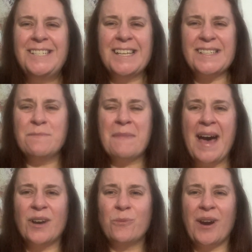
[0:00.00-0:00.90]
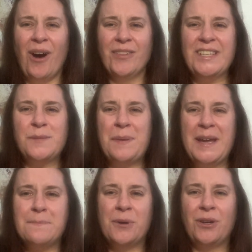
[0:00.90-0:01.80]
Doesn't matter what all these
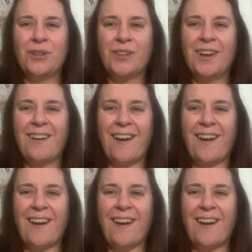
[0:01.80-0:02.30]
people